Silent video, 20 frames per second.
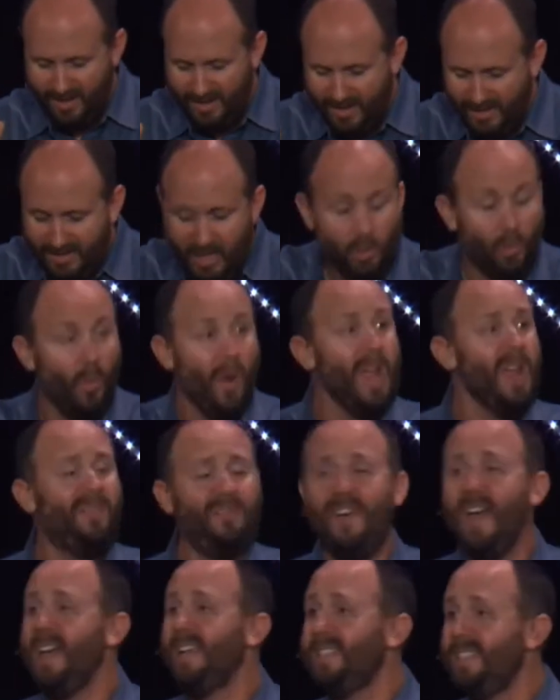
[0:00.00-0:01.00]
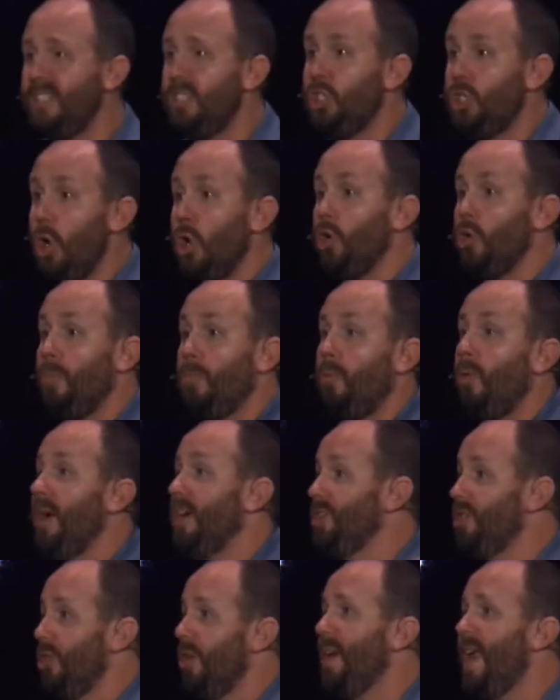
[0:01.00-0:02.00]
See, we face external
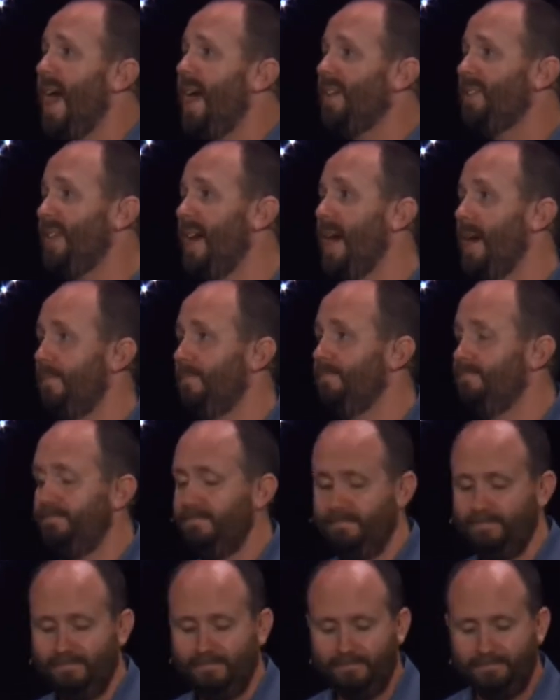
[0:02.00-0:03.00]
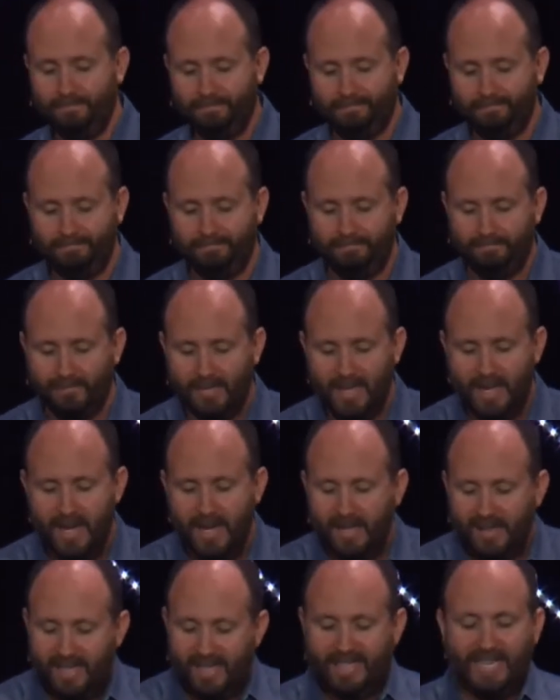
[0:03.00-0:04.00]
pressure in our time.
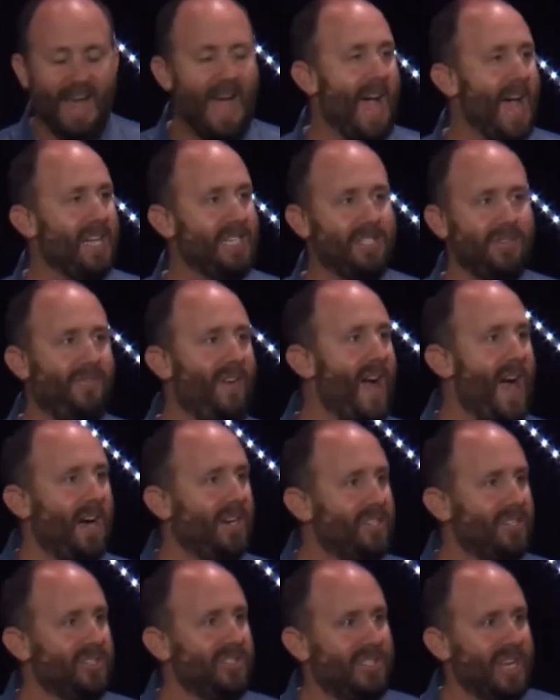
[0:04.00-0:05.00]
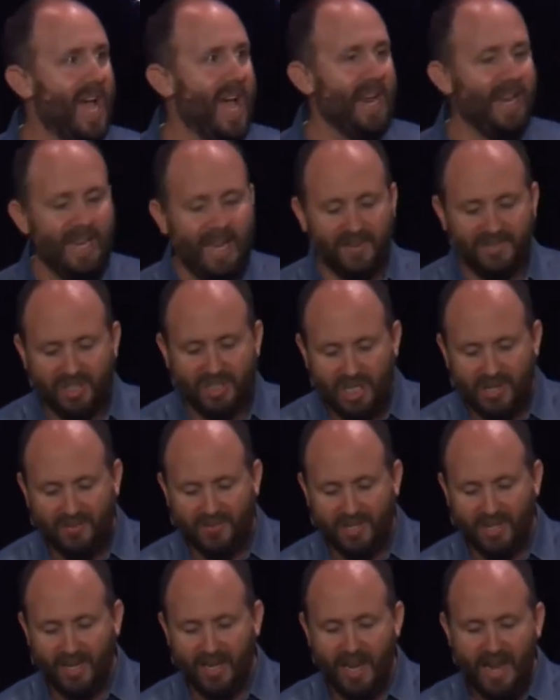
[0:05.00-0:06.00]
The tides of our society have
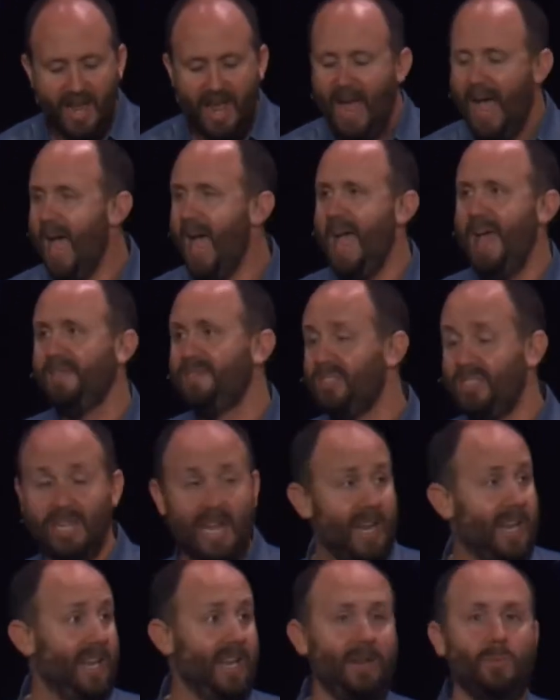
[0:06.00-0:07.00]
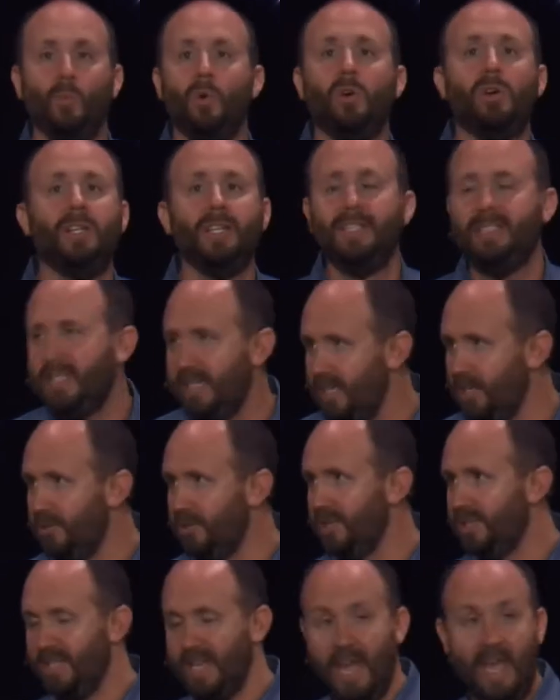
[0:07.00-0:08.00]
shifted. I have said it and will continue
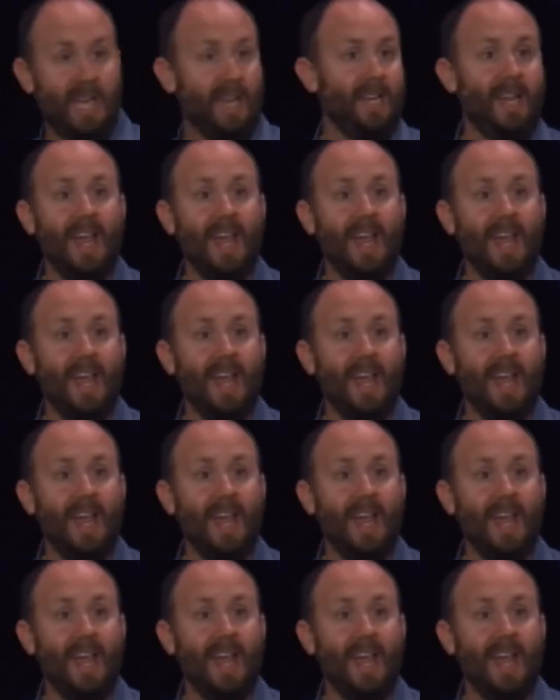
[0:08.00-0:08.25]
to say it,